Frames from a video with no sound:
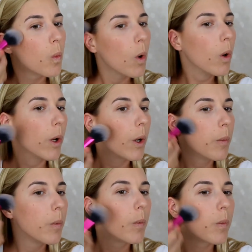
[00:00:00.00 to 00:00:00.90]
Okay,
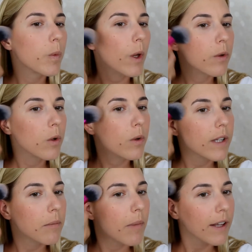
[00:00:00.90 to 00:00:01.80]
doesn't look
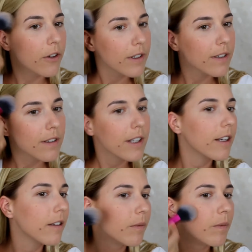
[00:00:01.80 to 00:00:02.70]
that bad on the
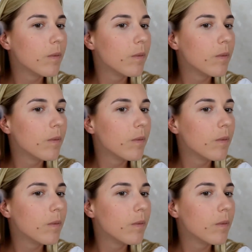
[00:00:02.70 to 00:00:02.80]
skin.